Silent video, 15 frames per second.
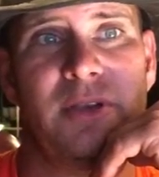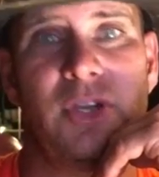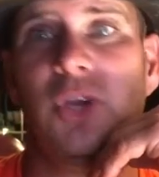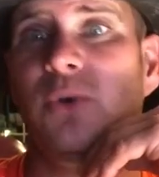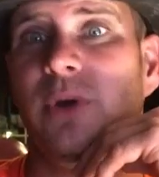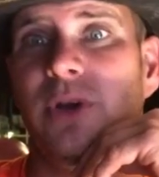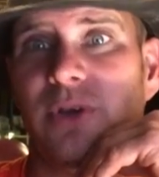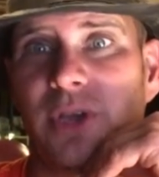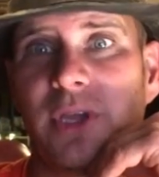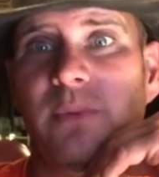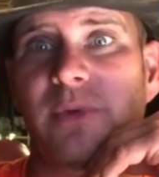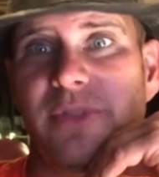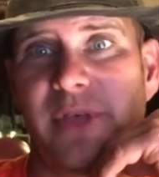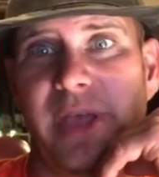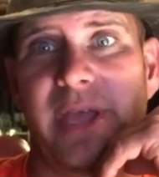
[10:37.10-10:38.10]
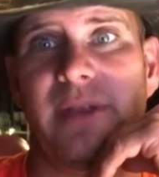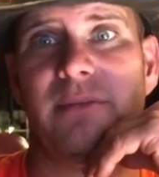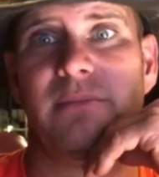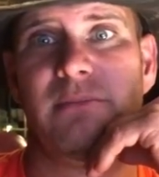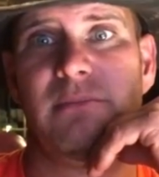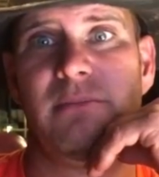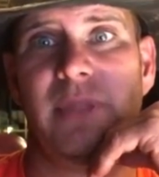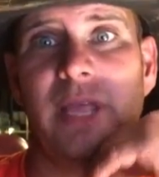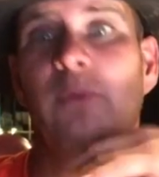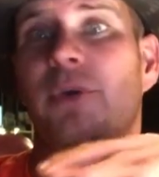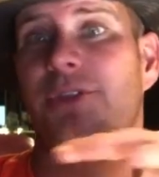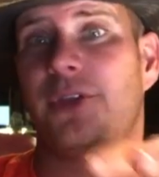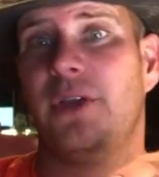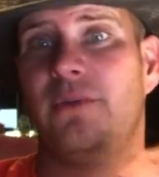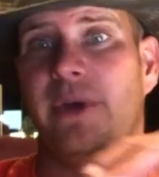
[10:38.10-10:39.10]
do real good with that, and
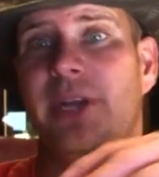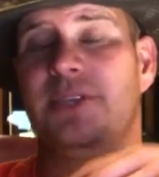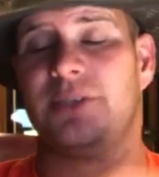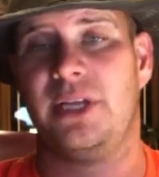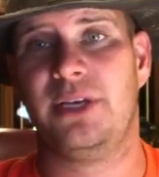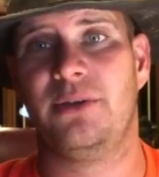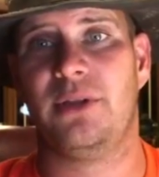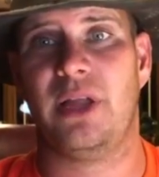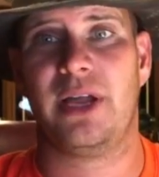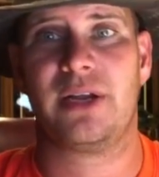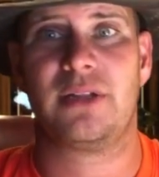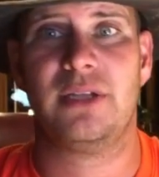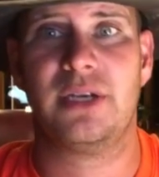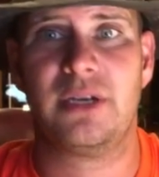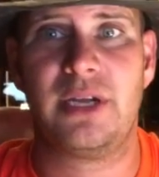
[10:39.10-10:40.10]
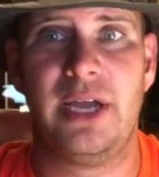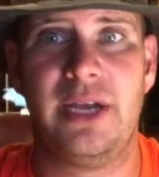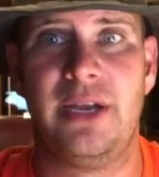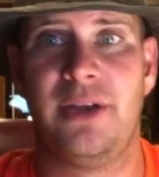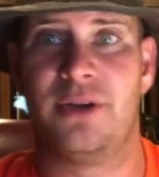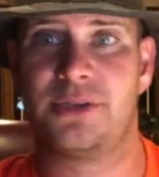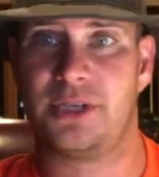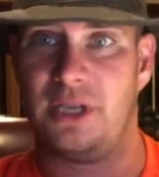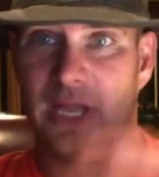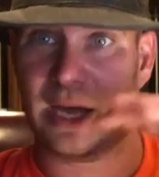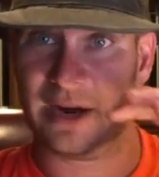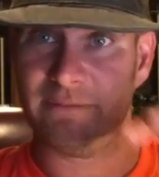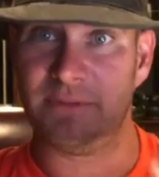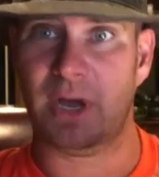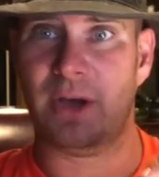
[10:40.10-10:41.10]
with good reason. They do a lot of clear cutting, and there's a
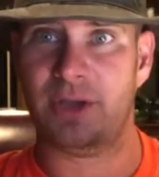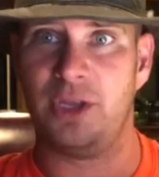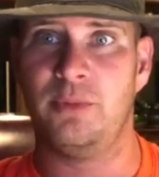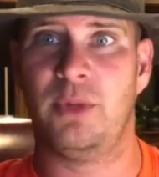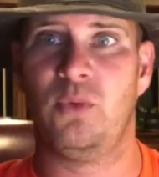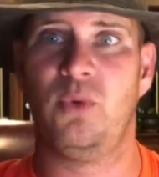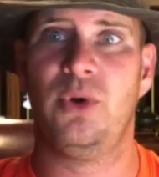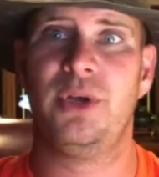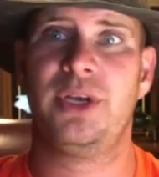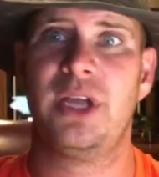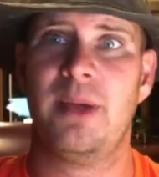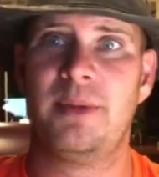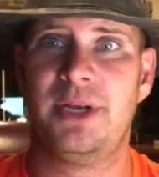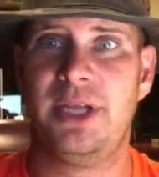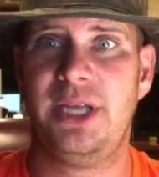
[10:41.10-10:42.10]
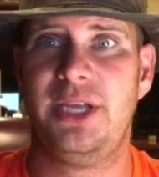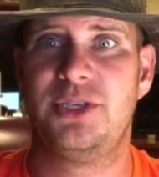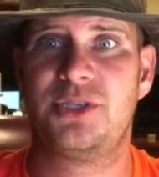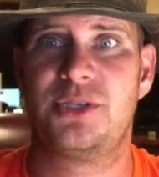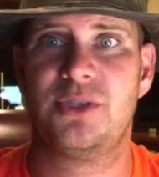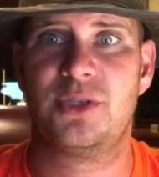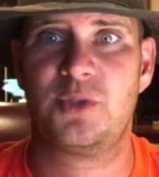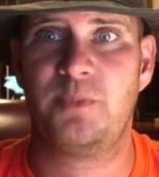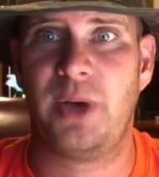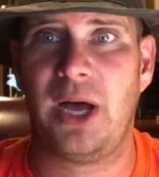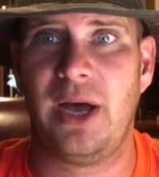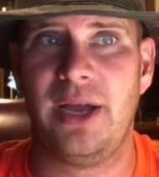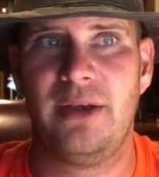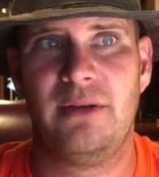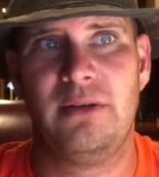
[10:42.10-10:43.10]
lot of volume of wood coming to each
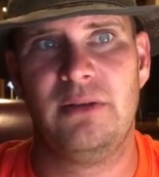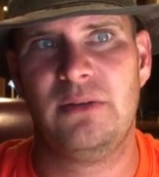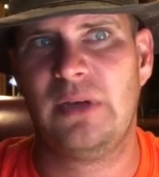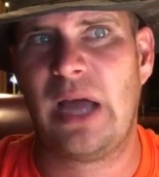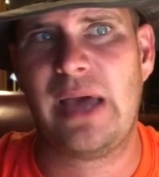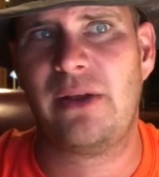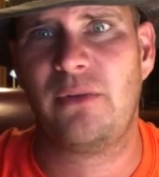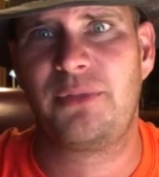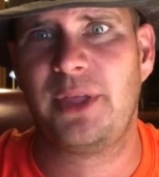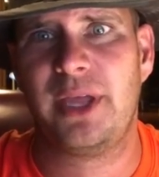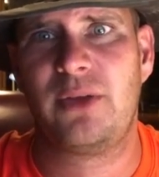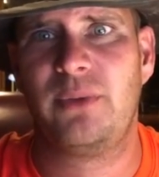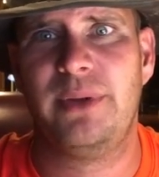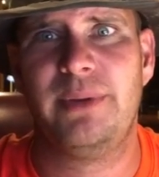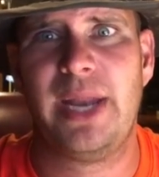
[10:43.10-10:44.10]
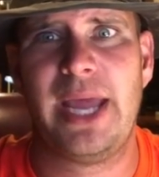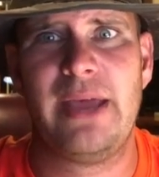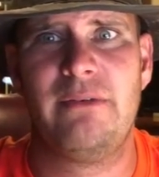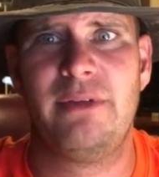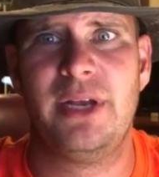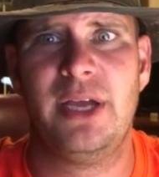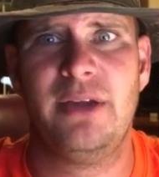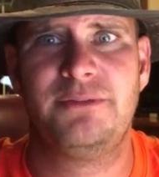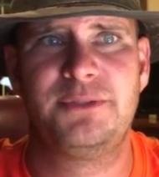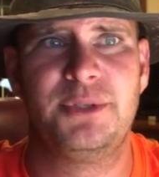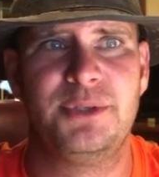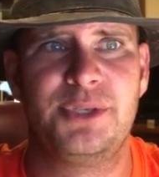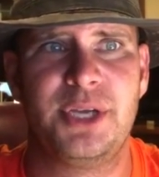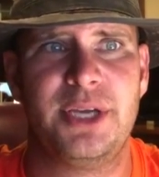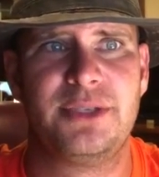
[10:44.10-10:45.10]
spot. I don't think we would have enough
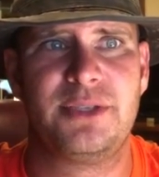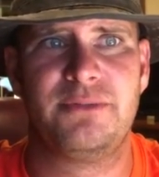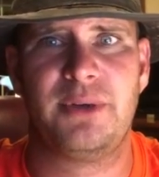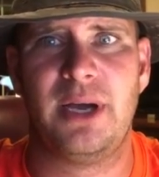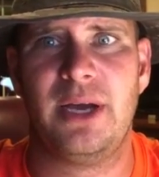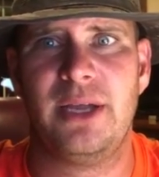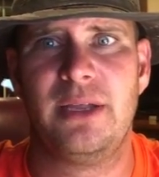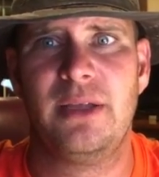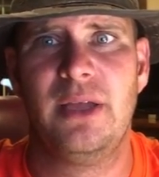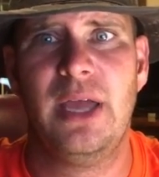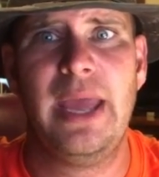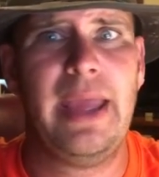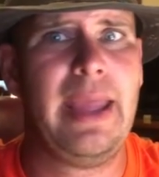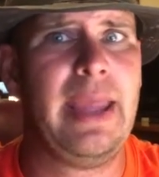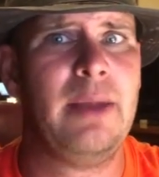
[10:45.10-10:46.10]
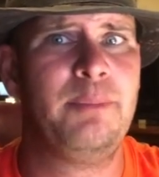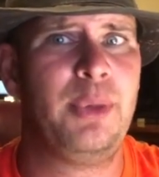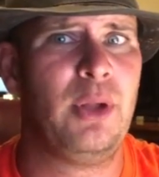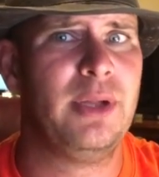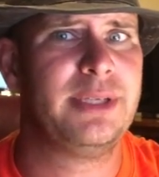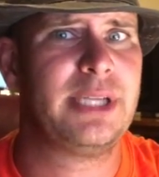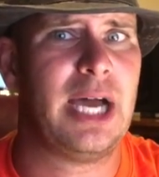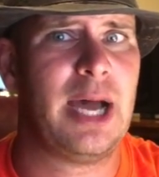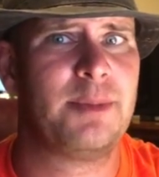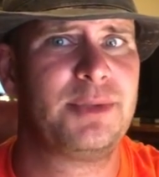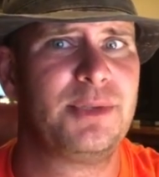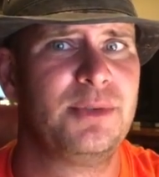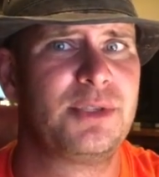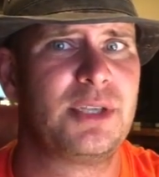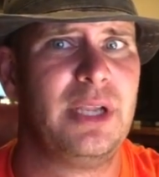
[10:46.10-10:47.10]
to justify. And pulling tops
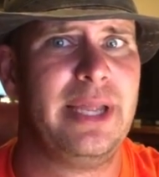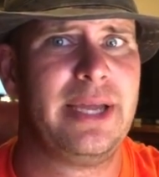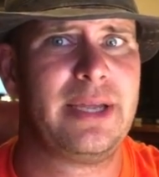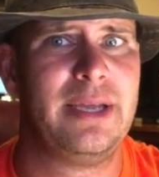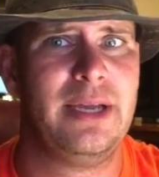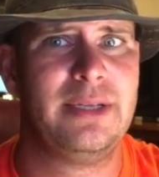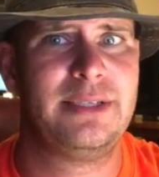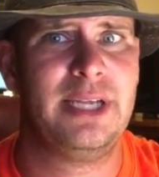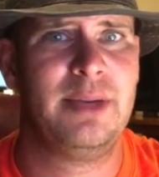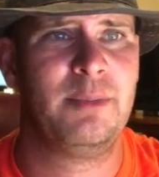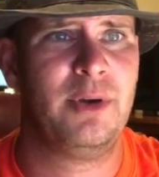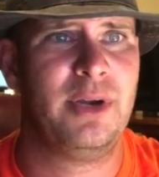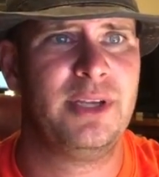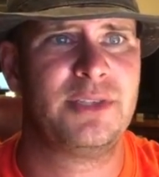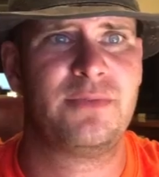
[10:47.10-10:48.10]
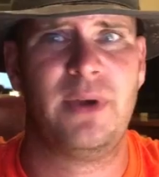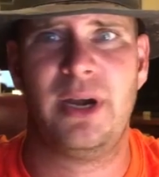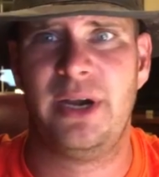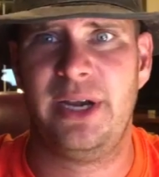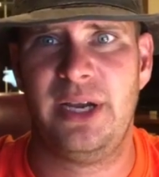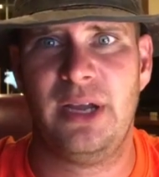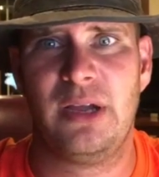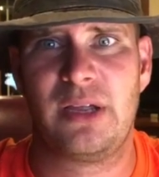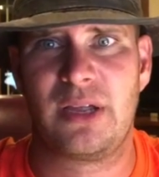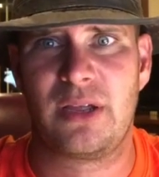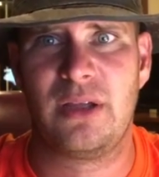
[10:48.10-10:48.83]
through select cut timber is very